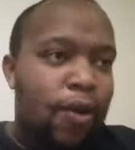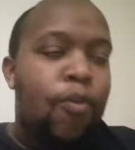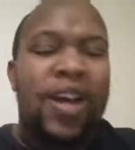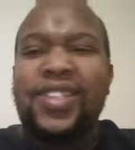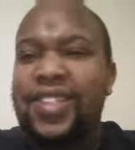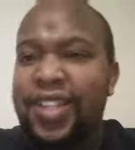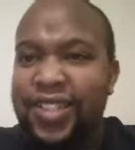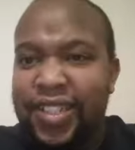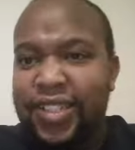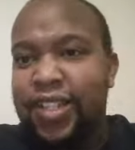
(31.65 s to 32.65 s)
once the
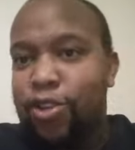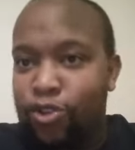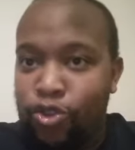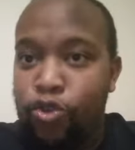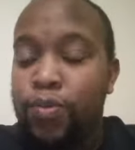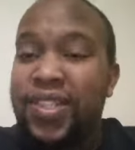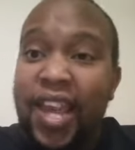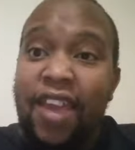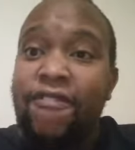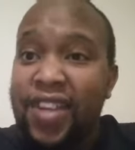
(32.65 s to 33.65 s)
season resumes,
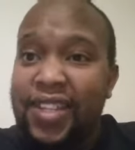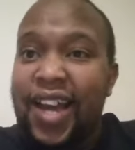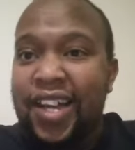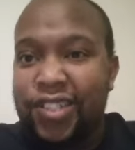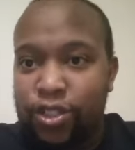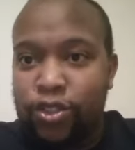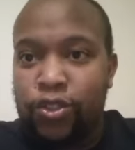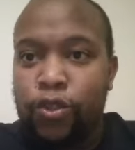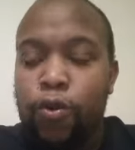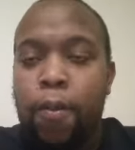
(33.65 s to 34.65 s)
if it does
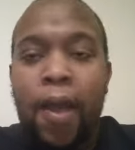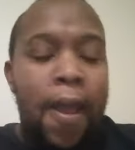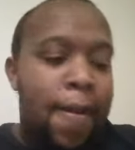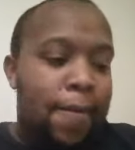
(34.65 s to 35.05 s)
resume.